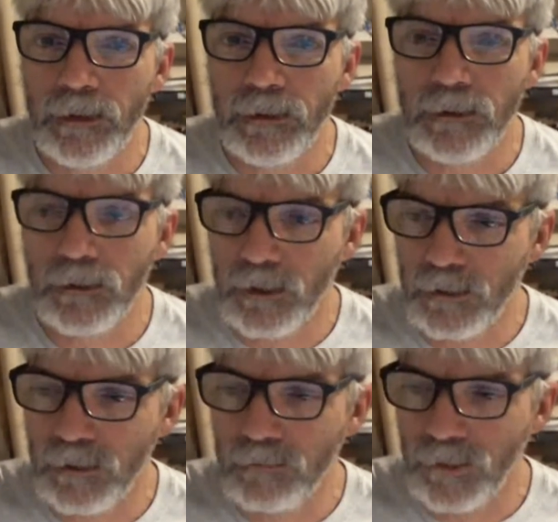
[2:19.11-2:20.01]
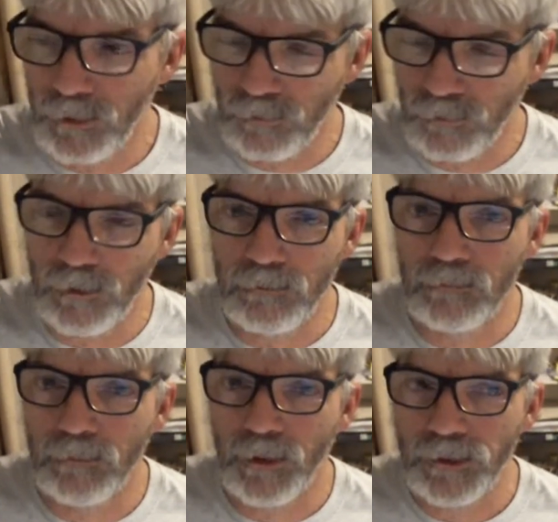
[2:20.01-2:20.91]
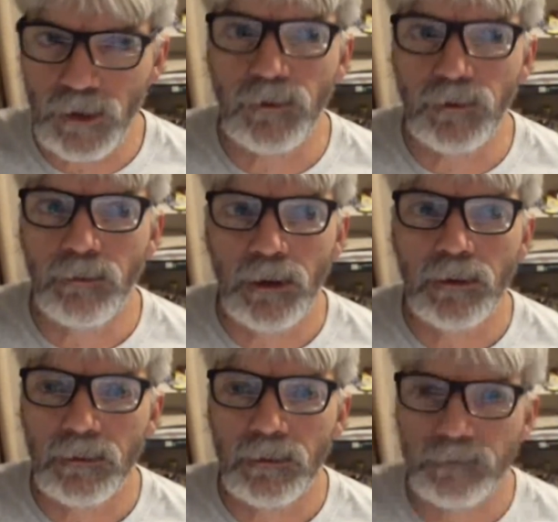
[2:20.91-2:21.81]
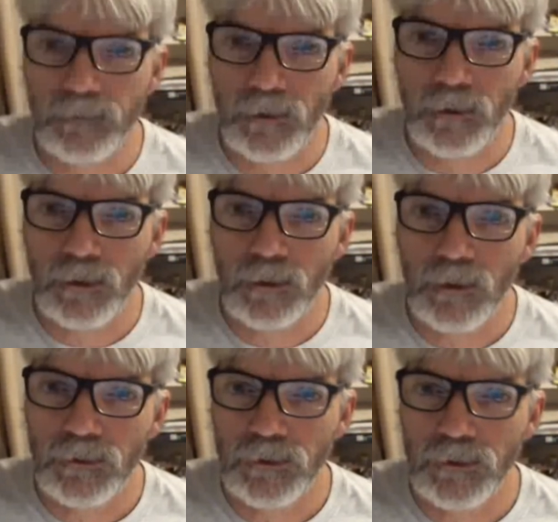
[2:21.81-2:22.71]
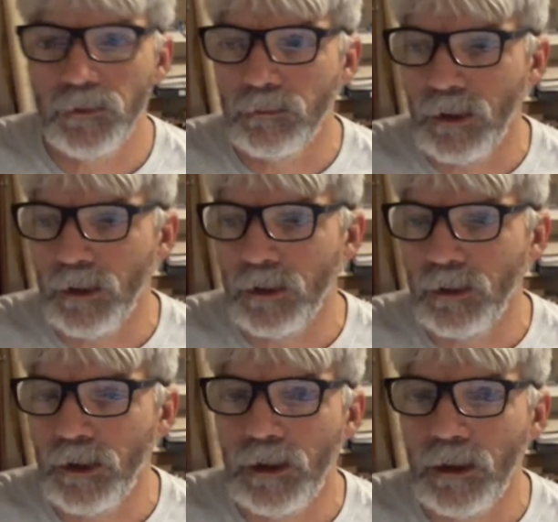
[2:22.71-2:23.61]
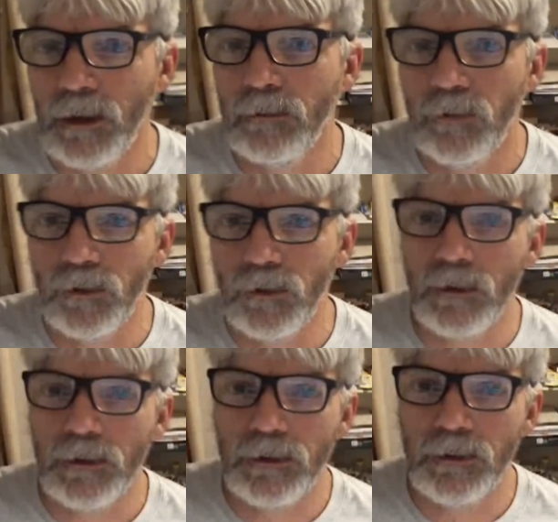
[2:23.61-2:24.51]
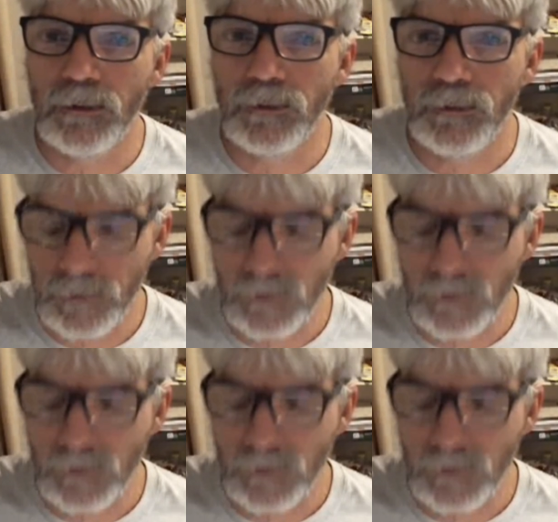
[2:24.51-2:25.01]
after slaying the prophets of Baal and being threatened by Jezebel.